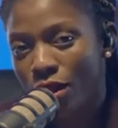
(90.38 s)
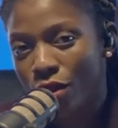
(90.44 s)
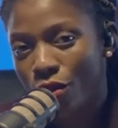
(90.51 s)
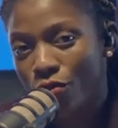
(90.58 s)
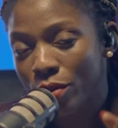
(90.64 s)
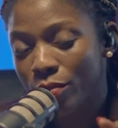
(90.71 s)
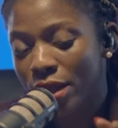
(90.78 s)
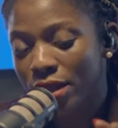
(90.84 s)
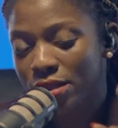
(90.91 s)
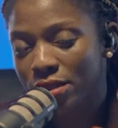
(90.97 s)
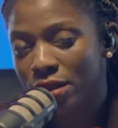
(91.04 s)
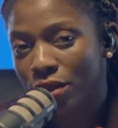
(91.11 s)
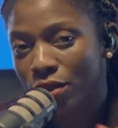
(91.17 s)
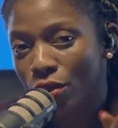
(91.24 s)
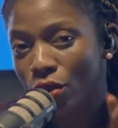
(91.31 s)
Remain
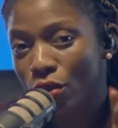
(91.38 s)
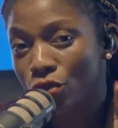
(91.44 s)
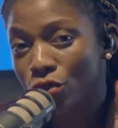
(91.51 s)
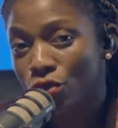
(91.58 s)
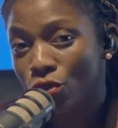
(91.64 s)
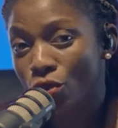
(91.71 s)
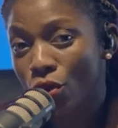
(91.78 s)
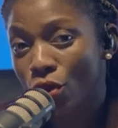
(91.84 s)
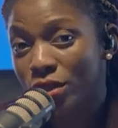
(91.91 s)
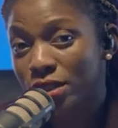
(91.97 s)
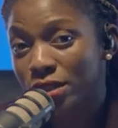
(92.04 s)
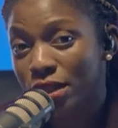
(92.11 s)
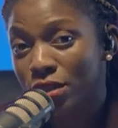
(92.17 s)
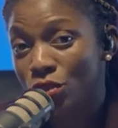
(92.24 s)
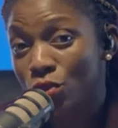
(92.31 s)
single until God
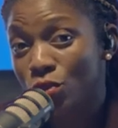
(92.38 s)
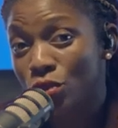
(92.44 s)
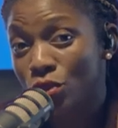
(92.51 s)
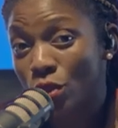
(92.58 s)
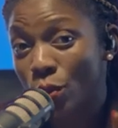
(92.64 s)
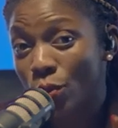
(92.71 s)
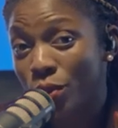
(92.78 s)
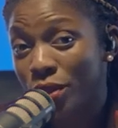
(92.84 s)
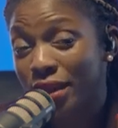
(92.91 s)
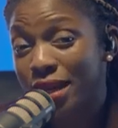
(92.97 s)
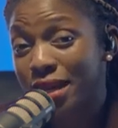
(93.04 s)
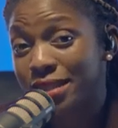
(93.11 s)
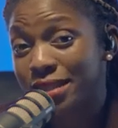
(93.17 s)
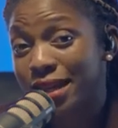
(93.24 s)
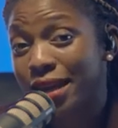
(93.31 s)
sends you someone that
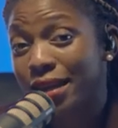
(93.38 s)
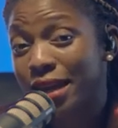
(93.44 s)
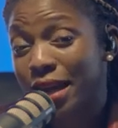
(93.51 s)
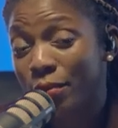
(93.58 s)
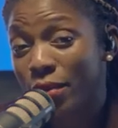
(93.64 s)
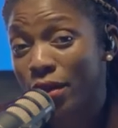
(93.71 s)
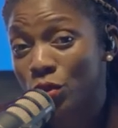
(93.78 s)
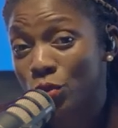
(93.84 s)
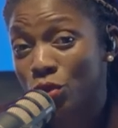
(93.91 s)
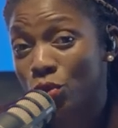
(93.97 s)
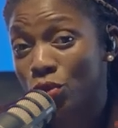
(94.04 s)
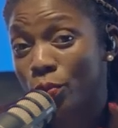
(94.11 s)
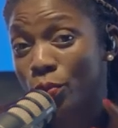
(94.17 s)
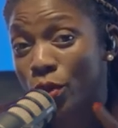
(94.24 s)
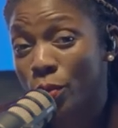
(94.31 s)
is in alignment with
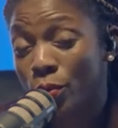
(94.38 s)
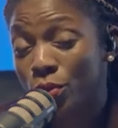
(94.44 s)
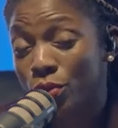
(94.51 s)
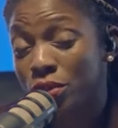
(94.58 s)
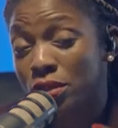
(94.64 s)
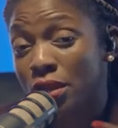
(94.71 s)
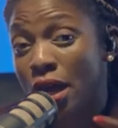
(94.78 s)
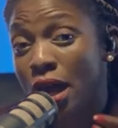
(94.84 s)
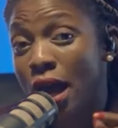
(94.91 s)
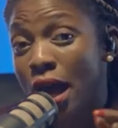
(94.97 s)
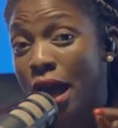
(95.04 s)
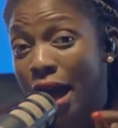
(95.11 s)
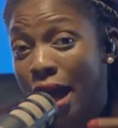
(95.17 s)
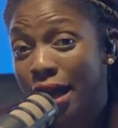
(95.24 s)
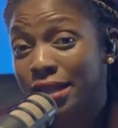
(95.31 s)
your purpose
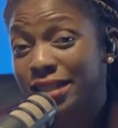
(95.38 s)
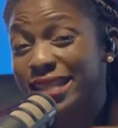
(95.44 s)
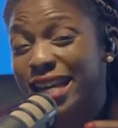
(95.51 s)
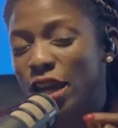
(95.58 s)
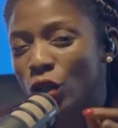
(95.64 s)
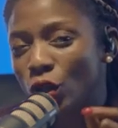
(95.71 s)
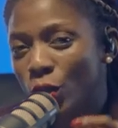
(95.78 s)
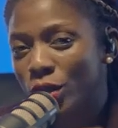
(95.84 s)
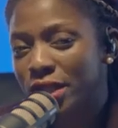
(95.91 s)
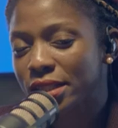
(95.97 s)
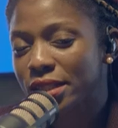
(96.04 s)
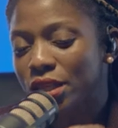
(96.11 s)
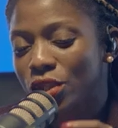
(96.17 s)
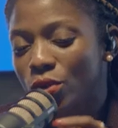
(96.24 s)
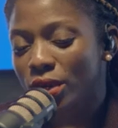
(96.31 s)
and the
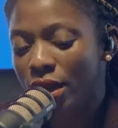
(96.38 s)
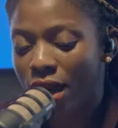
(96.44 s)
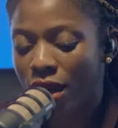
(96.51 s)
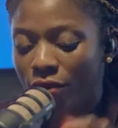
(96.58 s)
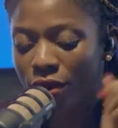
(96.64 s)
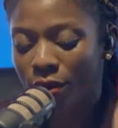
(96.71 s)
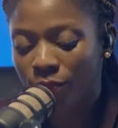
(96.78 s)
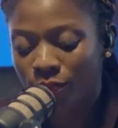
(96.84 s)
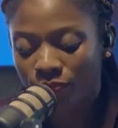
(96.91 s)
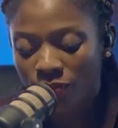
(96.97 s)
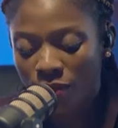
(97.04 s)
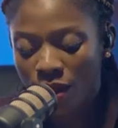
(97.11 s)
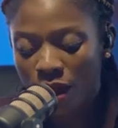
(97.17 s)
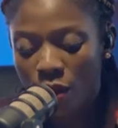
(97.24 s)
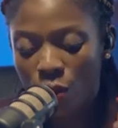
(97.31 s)
anointing you carry.
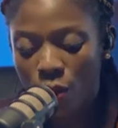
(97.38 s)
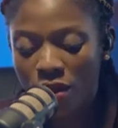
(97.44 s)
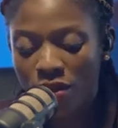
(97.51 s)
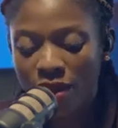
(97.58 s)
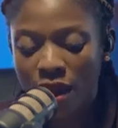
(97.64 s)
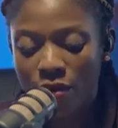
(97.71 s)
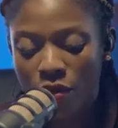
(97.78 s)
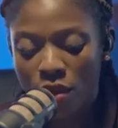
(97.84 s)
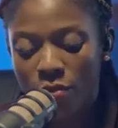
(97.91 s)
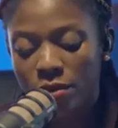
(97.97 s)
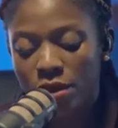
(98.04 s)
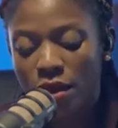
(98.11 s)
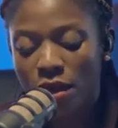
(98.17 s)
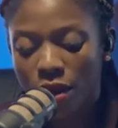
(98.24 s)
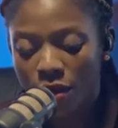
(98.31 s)
One thing I've come
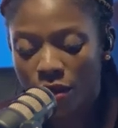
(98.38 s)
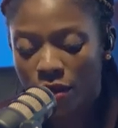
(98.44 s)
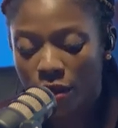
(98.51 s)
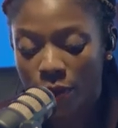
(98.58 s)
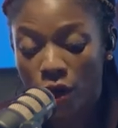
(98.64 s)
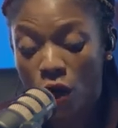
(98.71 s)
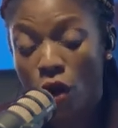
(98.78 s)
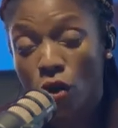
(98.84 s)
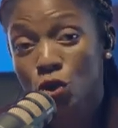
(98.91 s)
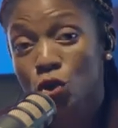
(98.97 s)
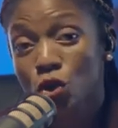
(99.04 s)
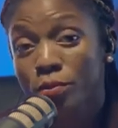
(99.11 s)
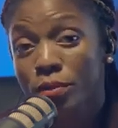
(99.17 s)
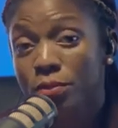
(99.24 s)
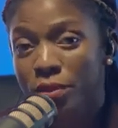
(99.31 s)
to learn about us
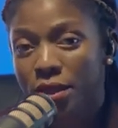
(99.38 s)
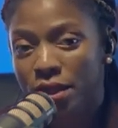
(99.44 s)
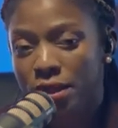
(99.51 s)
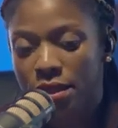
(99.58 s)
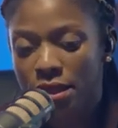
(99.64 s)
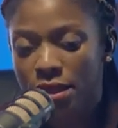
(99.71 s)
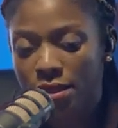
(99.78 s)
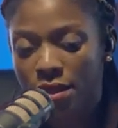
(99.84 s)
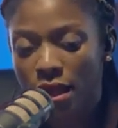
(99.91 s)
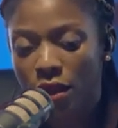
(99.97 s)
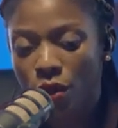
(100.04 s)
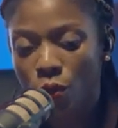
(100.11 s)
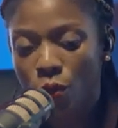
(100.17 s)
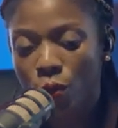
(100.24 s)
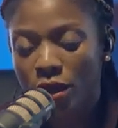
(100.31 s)
human beings is that
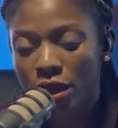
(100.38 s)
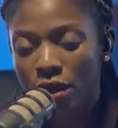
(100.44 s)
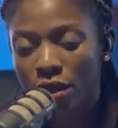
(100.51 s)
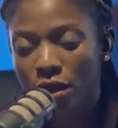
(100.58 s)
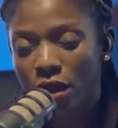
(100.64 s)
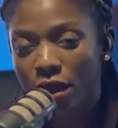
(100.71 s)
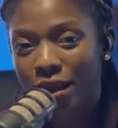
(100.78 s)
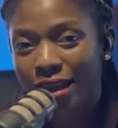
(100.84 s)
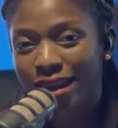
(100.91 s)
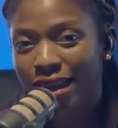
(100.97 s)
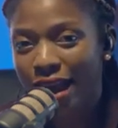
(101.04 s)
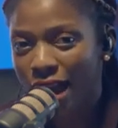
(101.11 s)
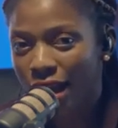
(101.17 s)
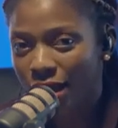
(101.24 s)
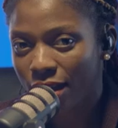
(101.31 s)
we
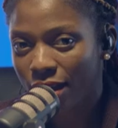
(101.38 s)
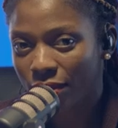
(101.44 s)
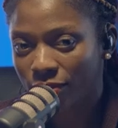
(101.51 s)
lack